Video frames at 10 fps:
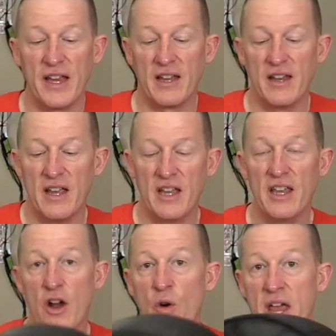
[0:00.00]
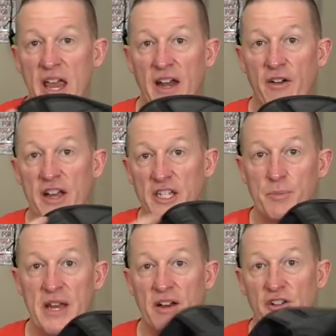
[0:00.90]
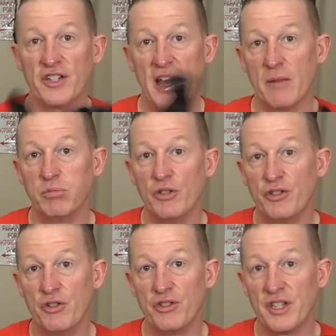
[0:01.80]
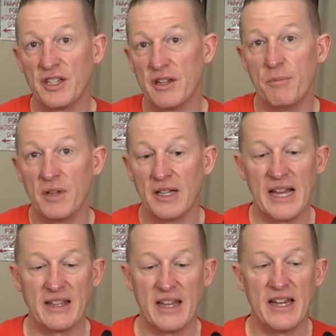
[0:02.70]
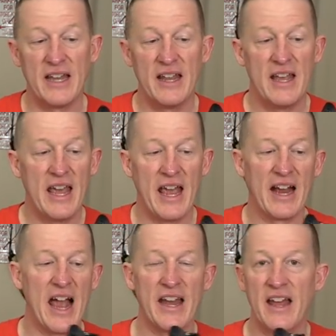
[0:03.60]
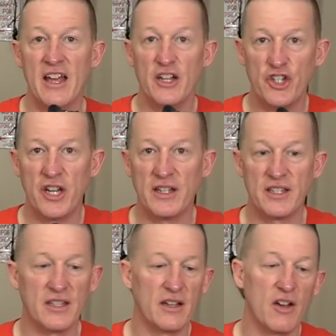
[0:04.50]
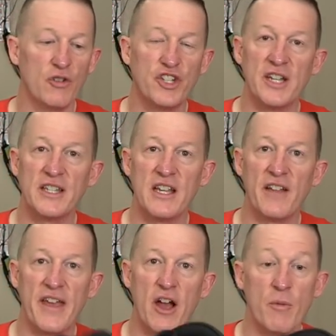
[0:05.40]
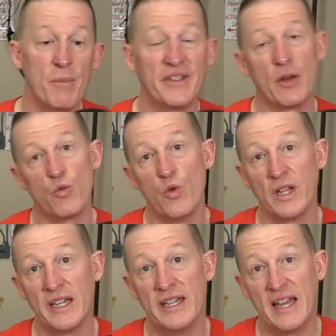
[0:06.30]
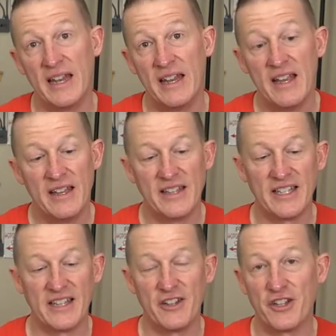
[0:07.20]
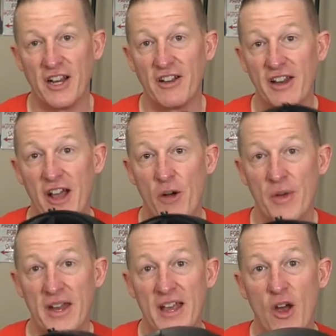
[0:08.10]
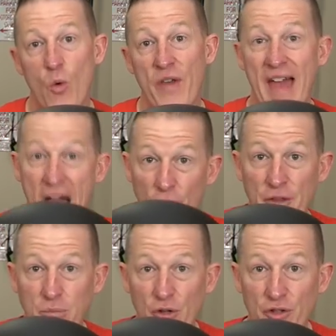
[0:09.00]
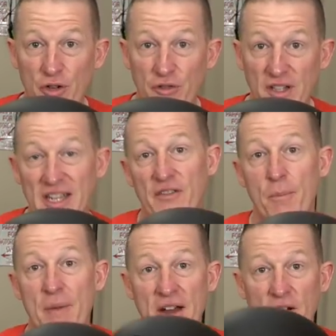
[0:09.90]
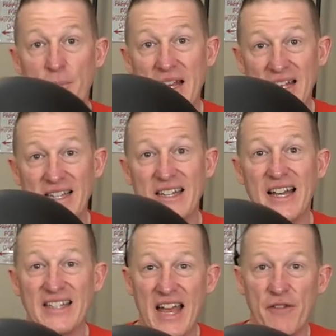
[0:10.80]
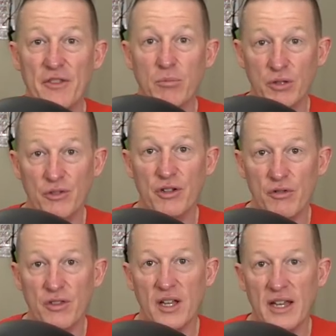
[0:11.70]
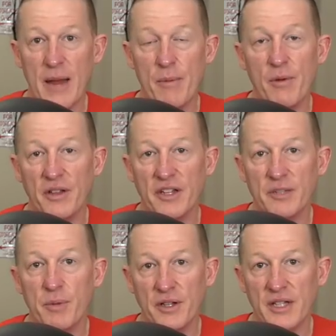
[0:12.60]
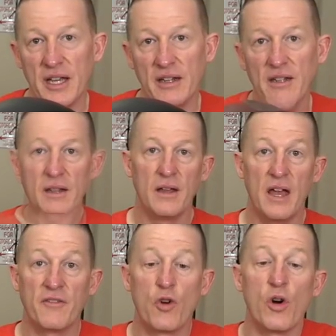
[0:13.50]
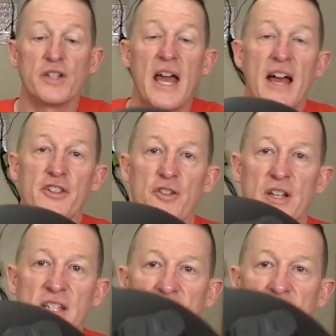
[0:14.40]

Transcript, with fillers: they could, you know, integrate speakers and Bluetooth system like they did and kind of chintz, go chintzy on the helmet, but they really didn't. This isn't just a good helmet without the Bluetooth. It's even better because it does have the Bluetooth capabilities built in and of course, as you can